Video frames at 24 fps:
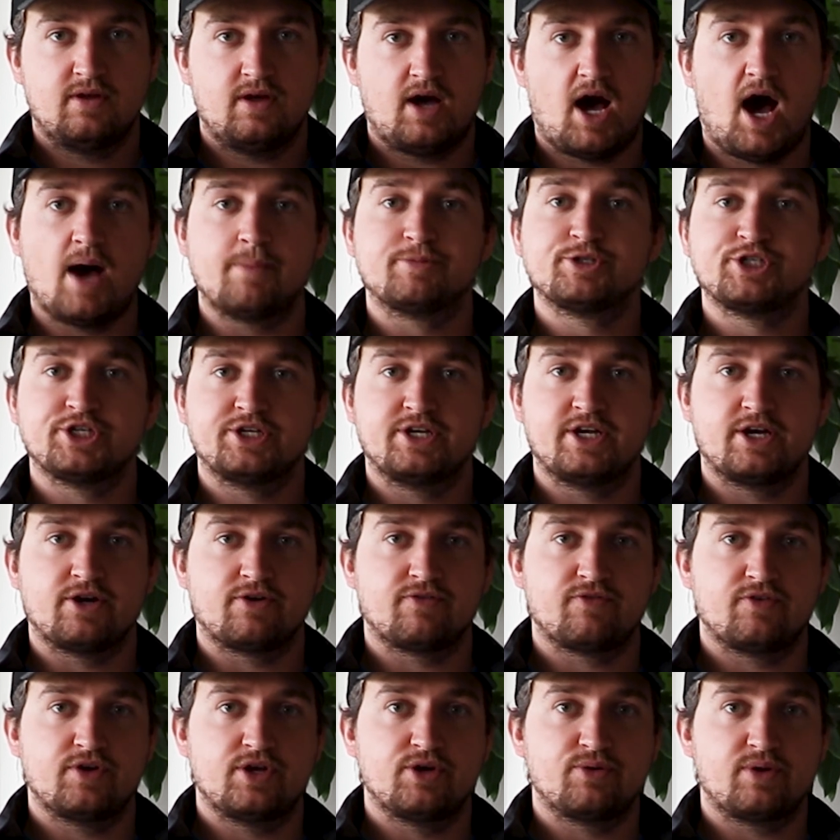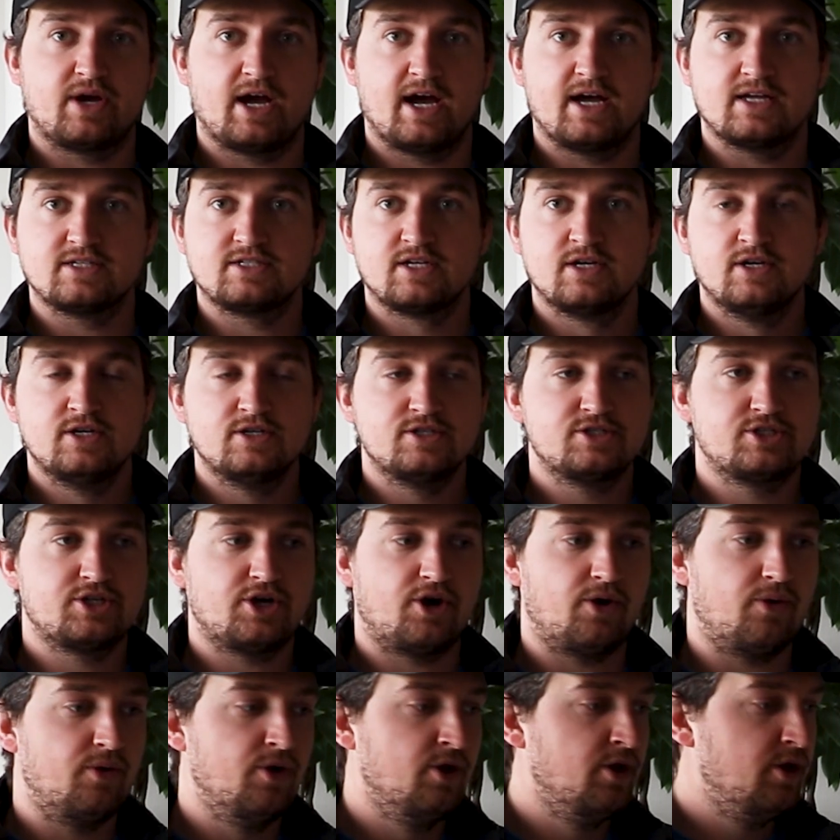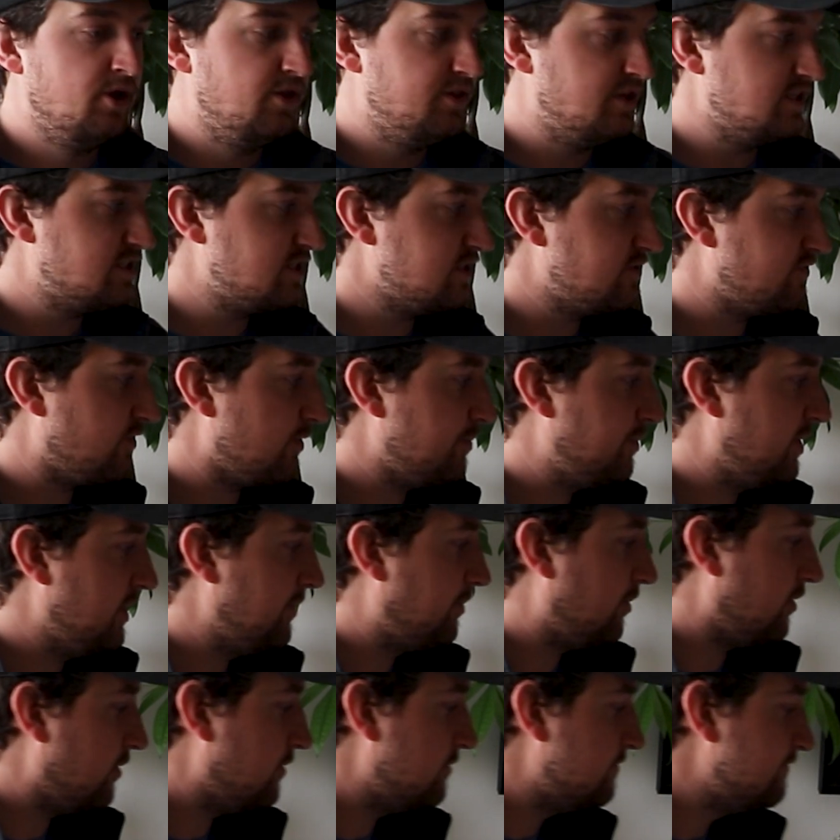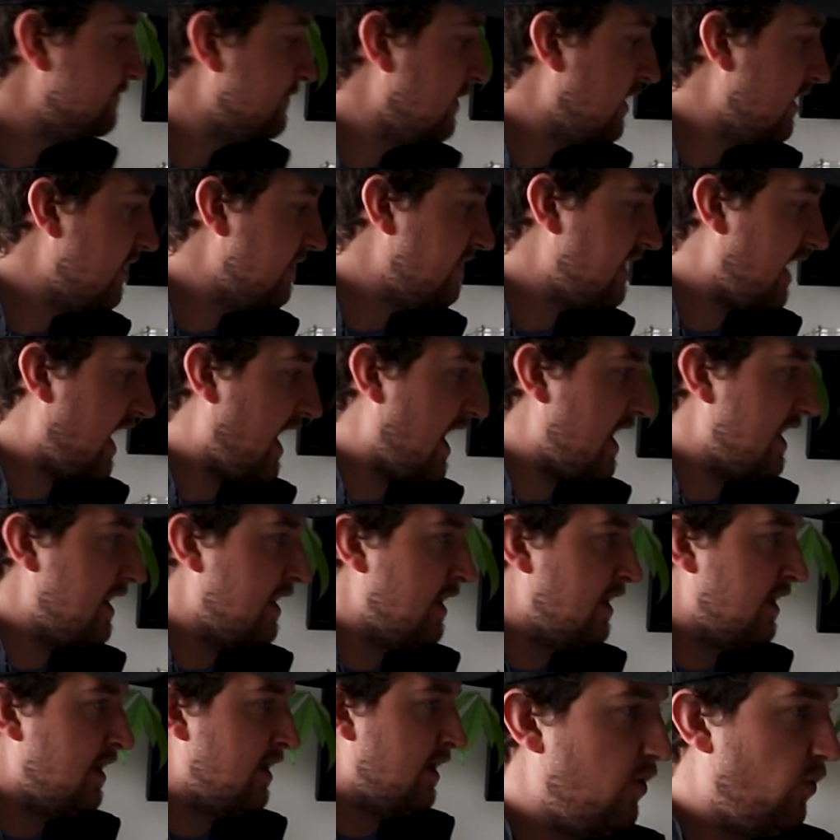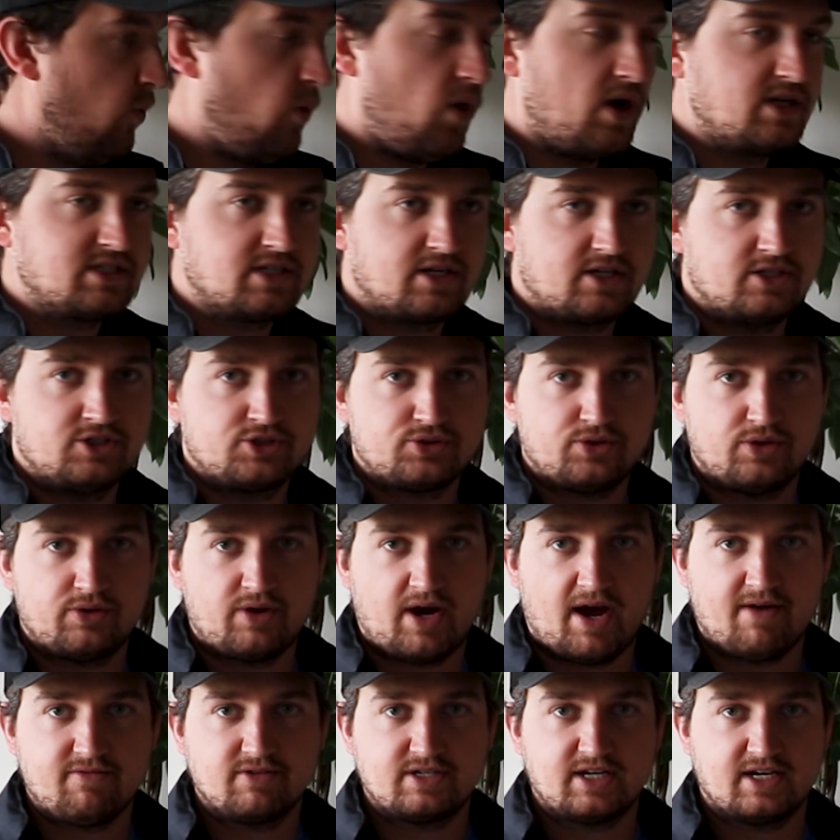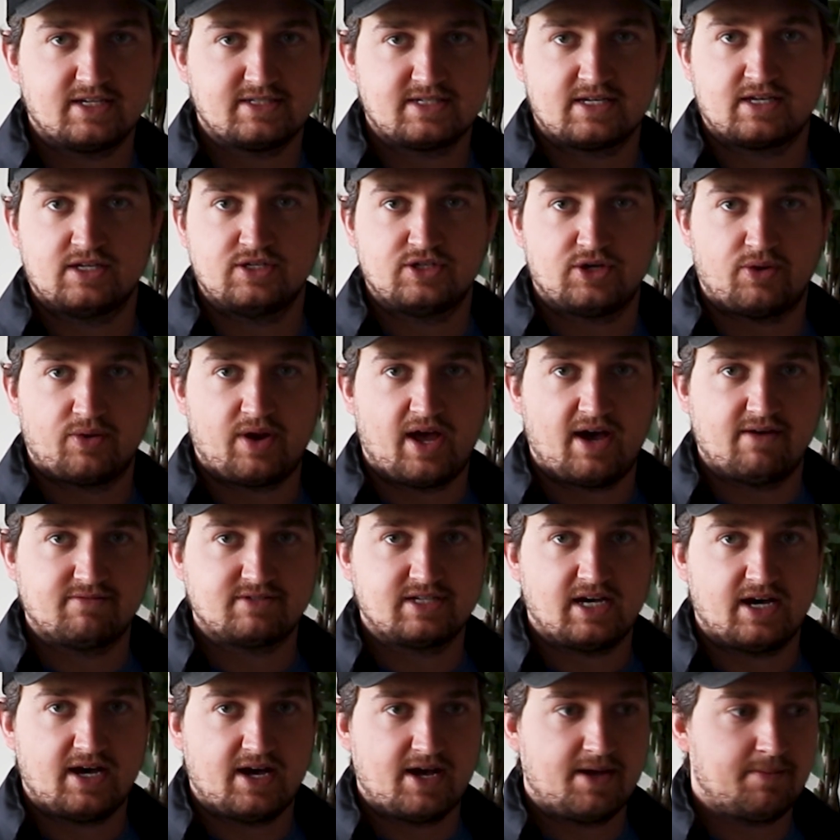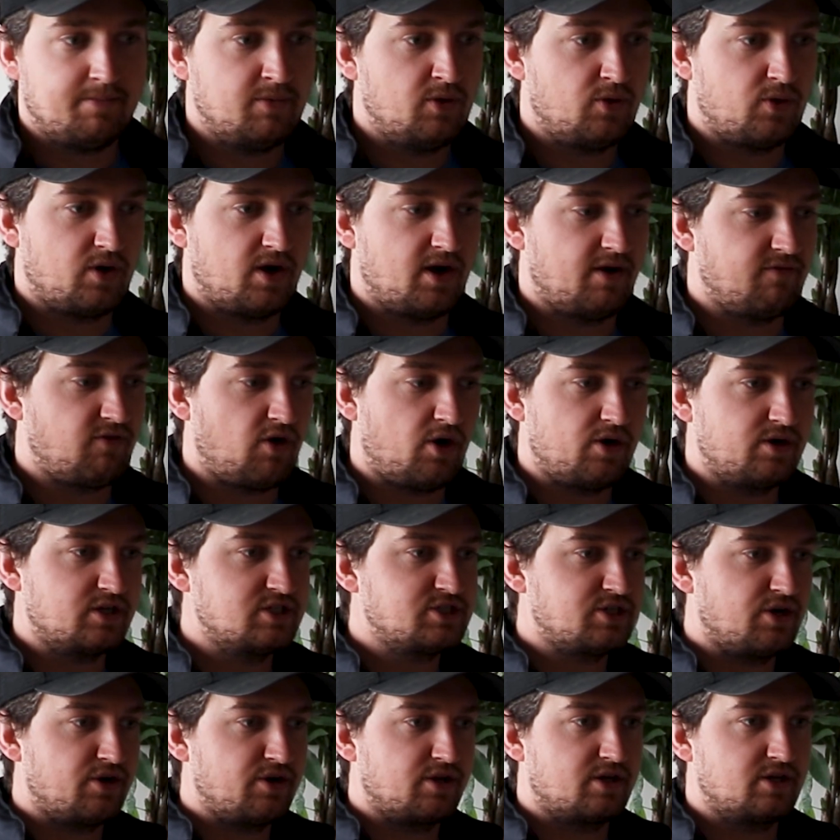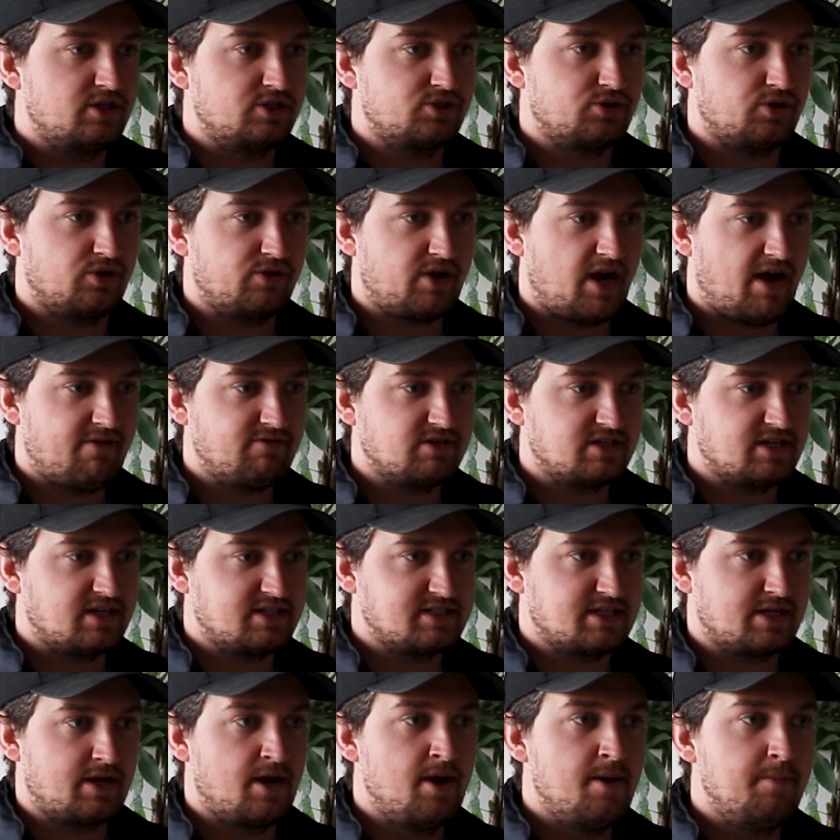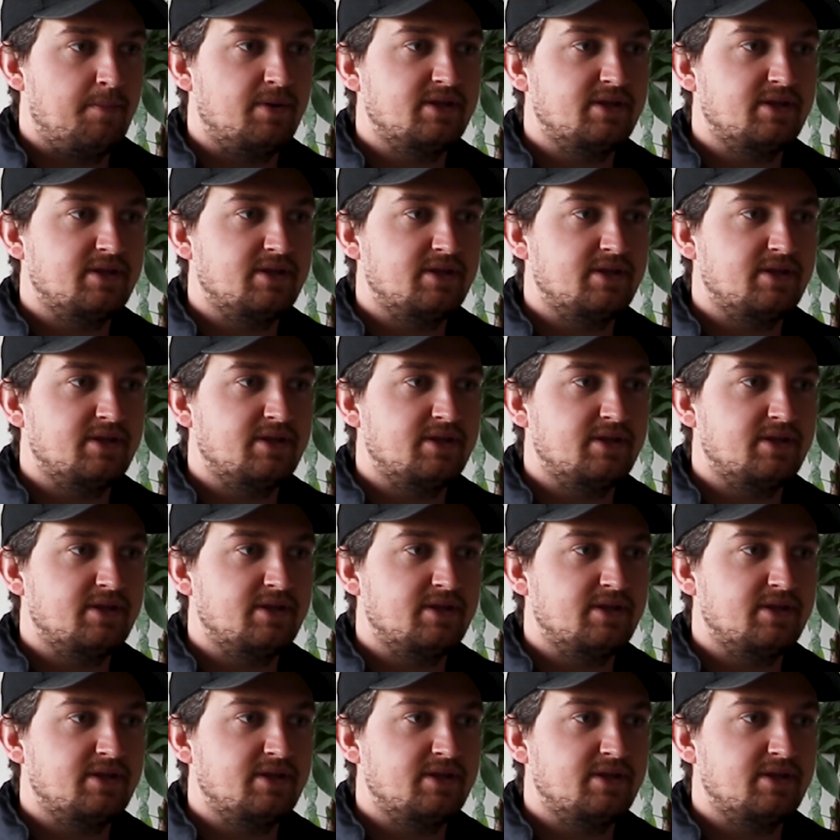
option here for you guys. So this is for people that want to control their advertising and don't have time, or have already started to control their advertising,